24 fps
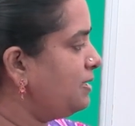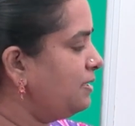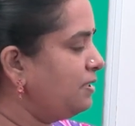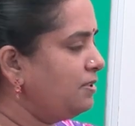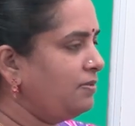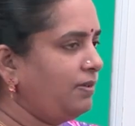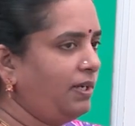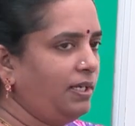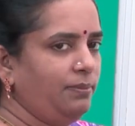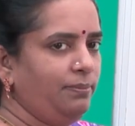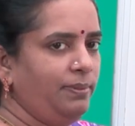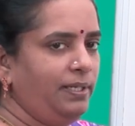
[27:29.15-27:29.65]

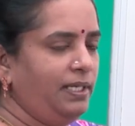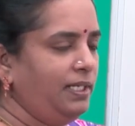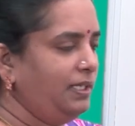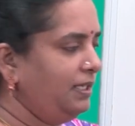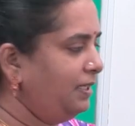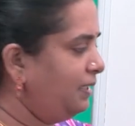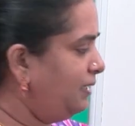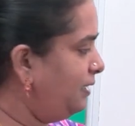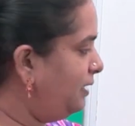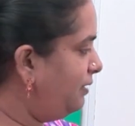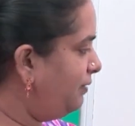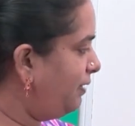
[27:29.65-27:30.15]
12b
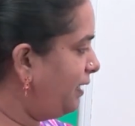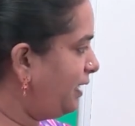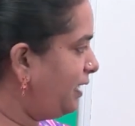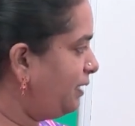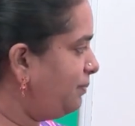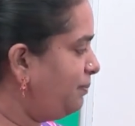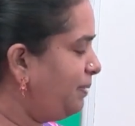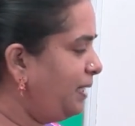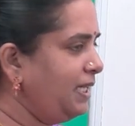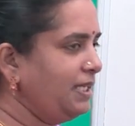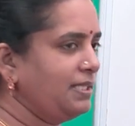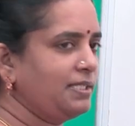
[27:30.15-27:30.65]

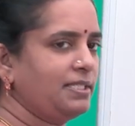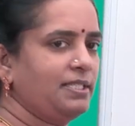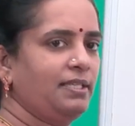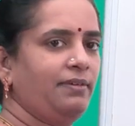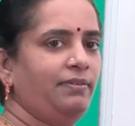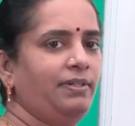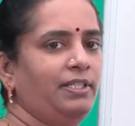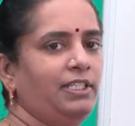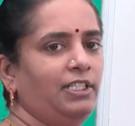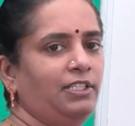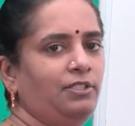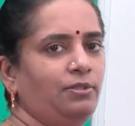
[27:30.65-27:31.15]
divided by
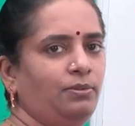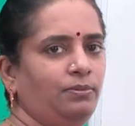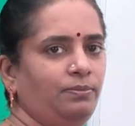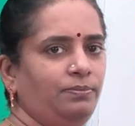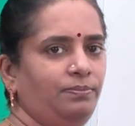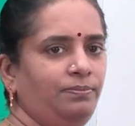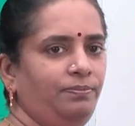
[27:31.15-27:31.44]
72.